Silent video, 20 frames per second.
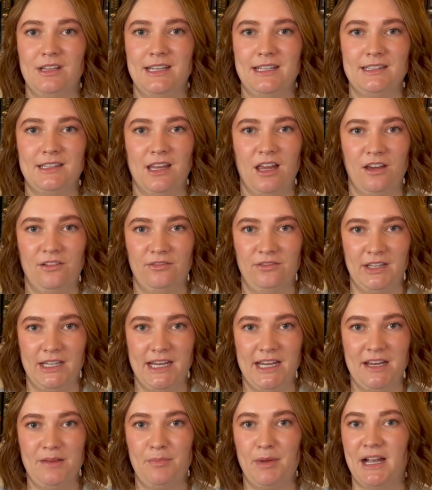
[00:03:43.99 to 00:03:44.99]
and
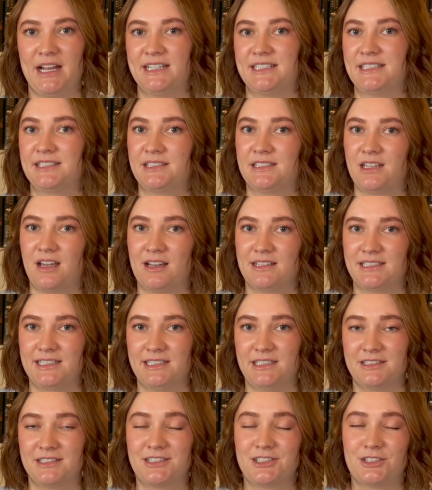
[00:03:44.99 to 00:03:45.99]
Lovely by
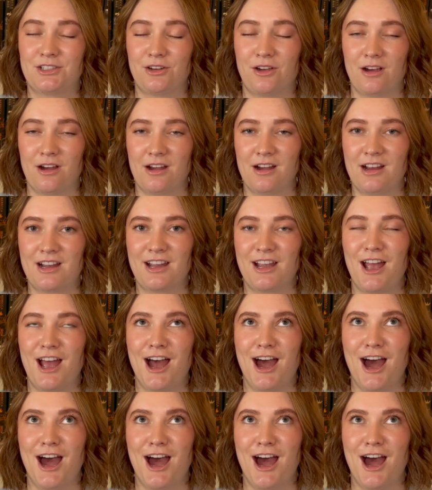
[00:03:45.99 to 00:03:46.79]
Stacia Stark.